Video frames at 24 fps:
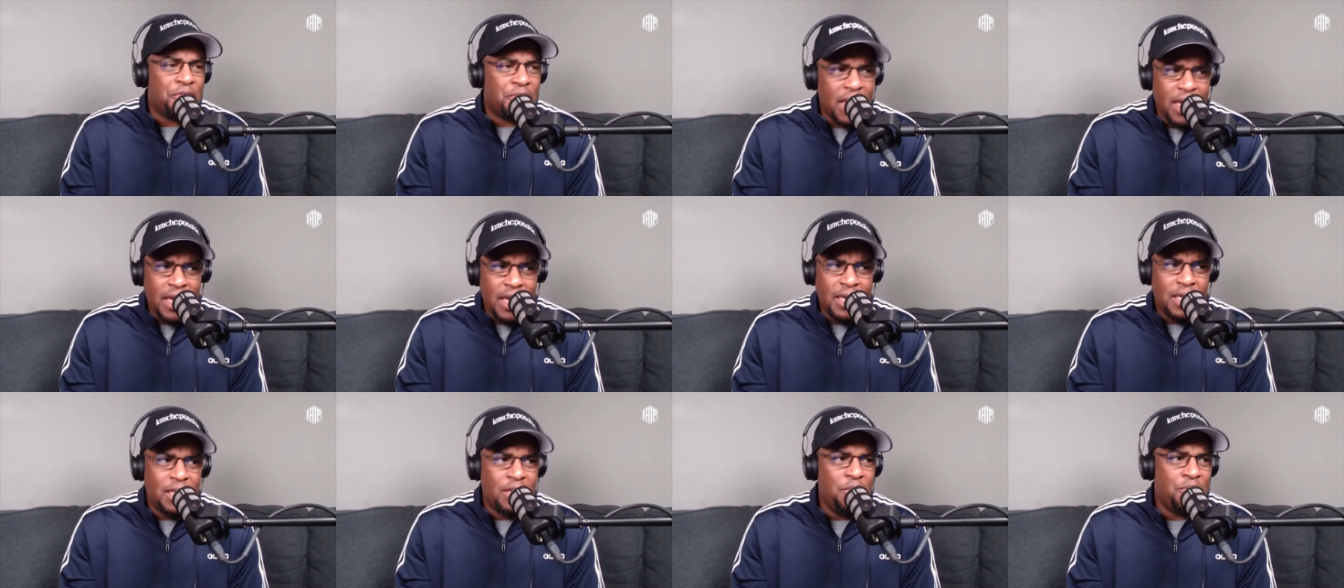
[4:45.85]

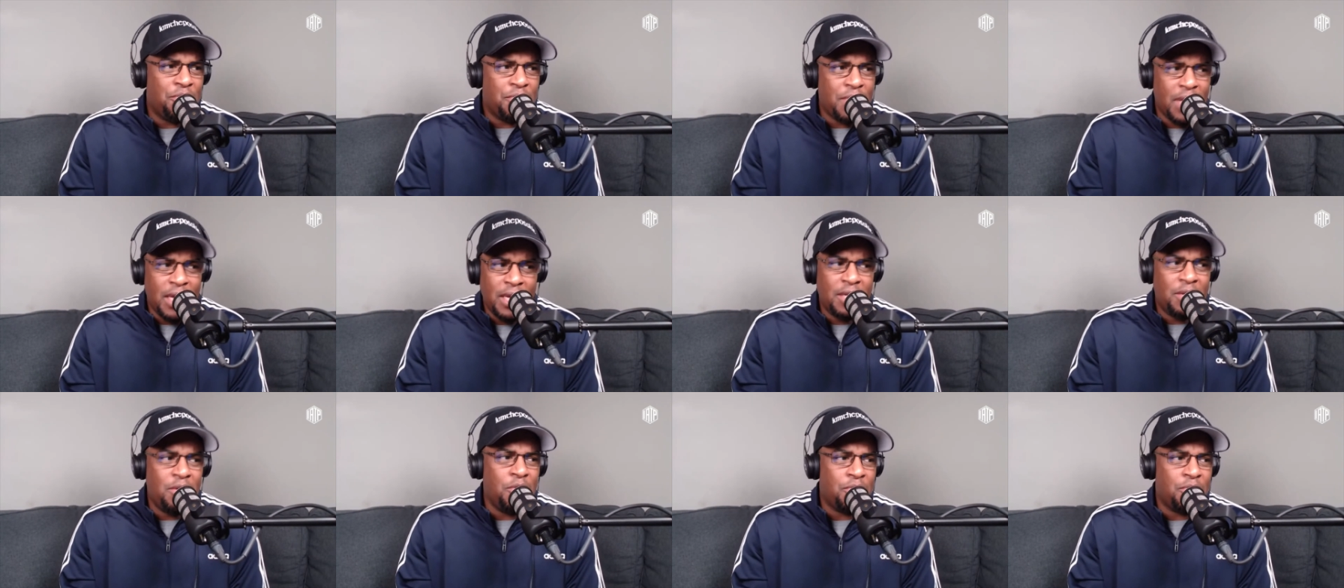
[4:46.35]
thank you,
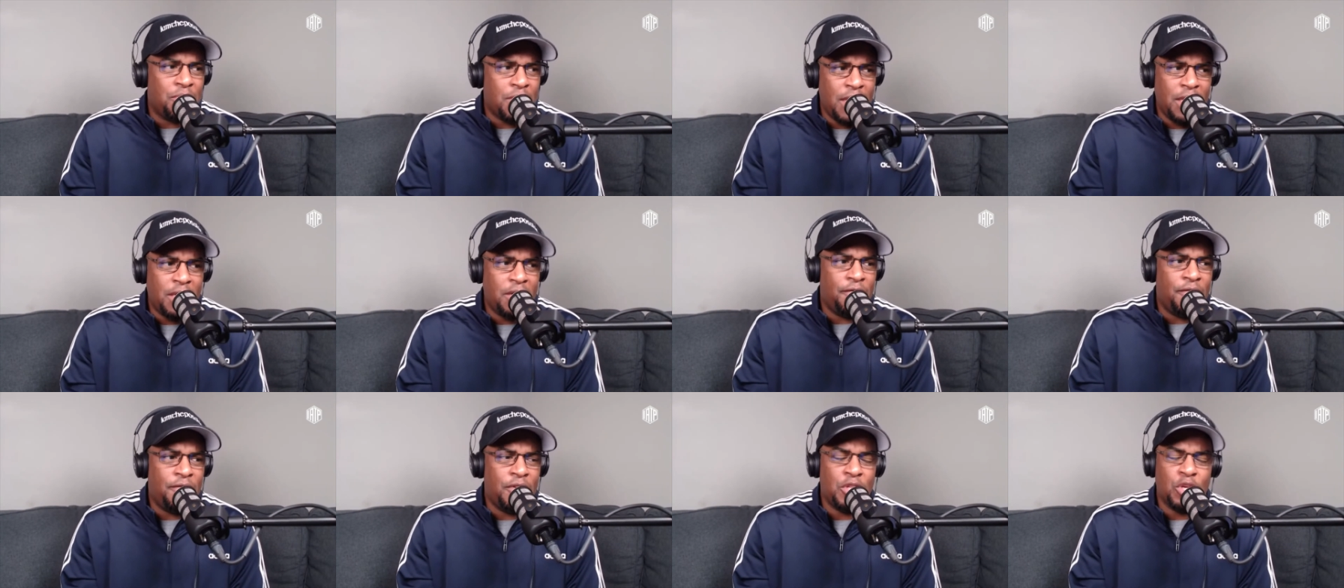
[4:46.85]
thank you,
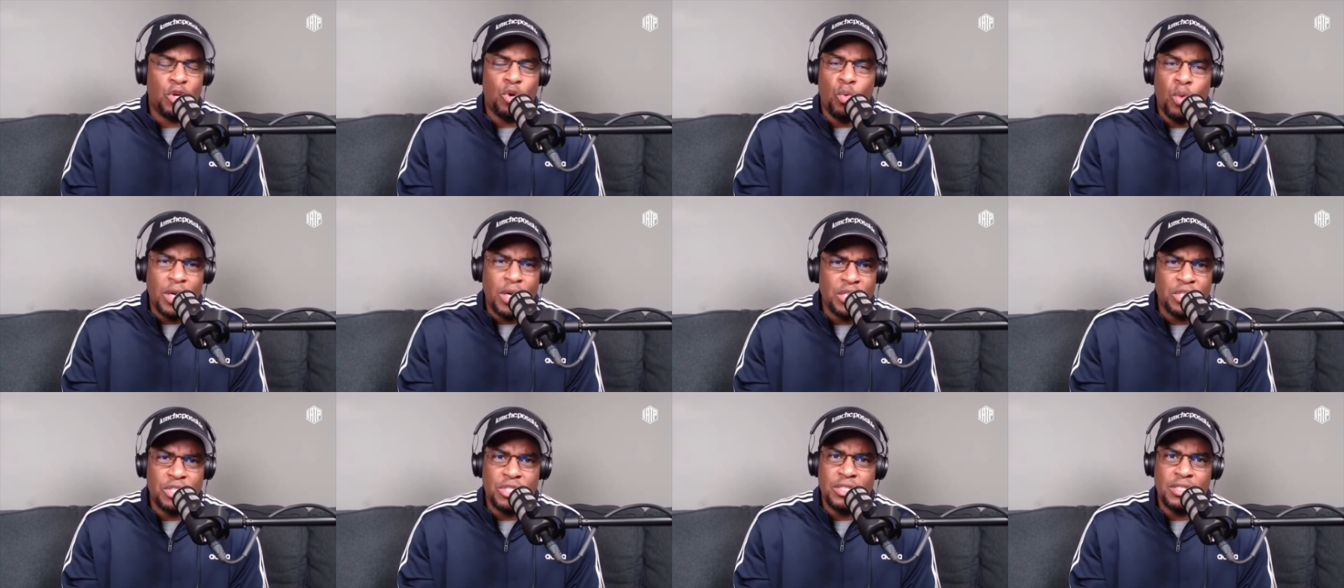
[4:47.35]
thank you for the
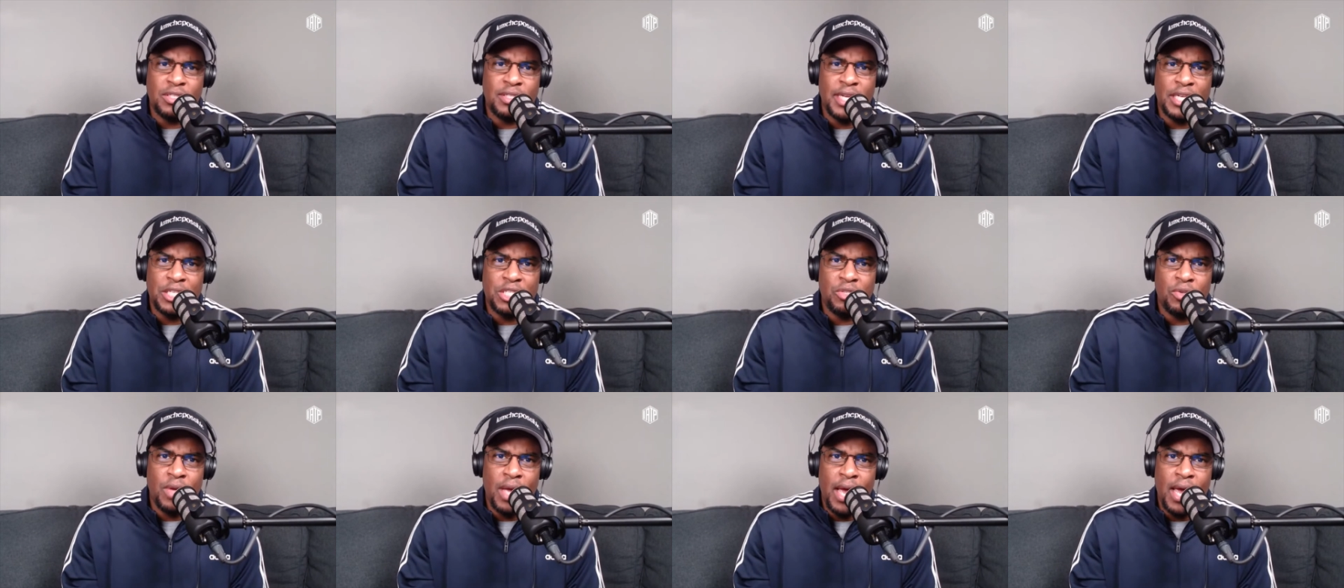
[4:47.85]
questions
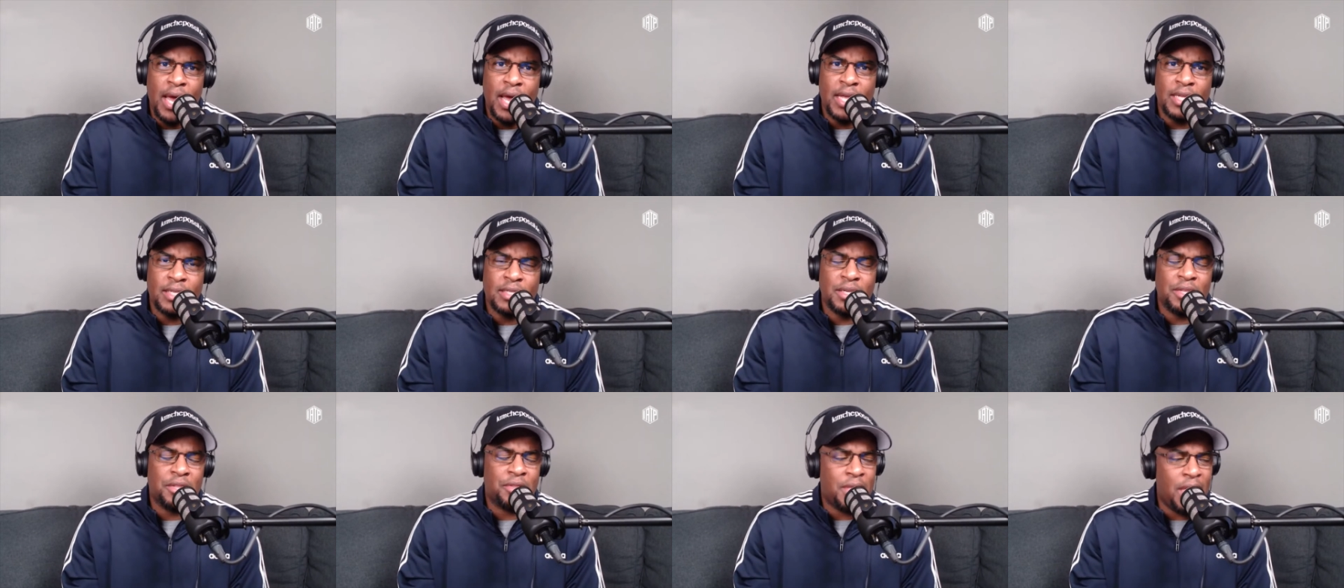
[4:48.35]
that you ask.